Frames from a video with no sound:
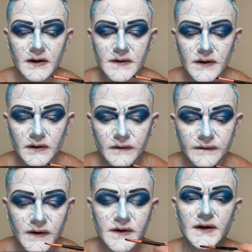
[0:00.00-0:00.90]
So
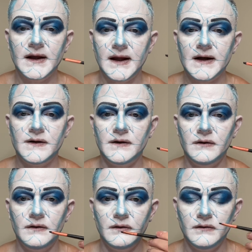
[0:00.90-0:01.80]
first I like
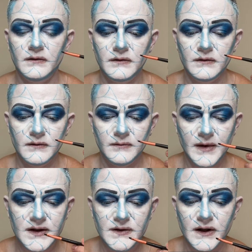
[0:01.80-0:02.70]
to
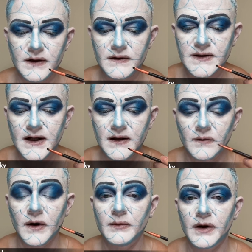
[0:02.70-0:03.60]
make sure I understand
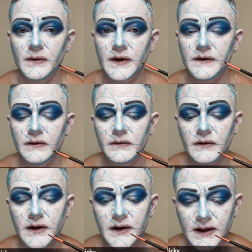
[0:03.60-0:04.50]
where I'm going to
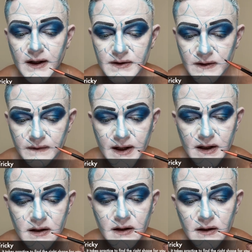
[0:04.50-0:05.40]
in connection to that.
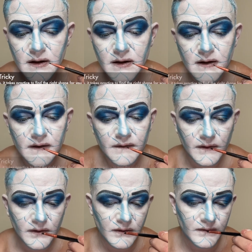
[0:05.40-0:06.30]

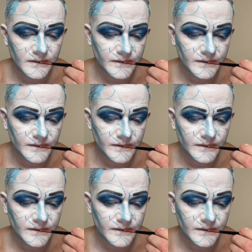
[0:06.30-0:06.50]
So